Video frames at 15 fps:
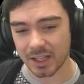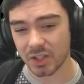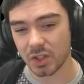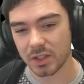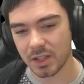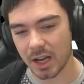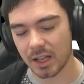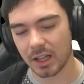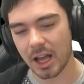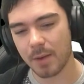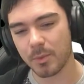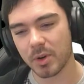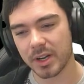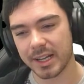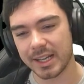she's got a lot
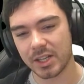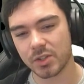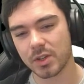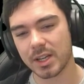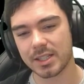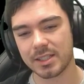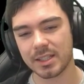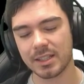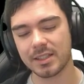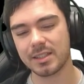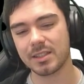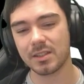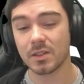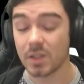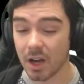more interesting
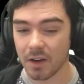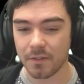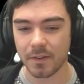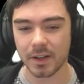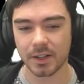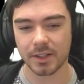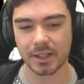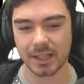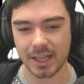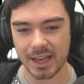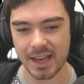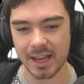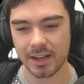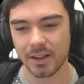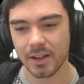stuff in her kit,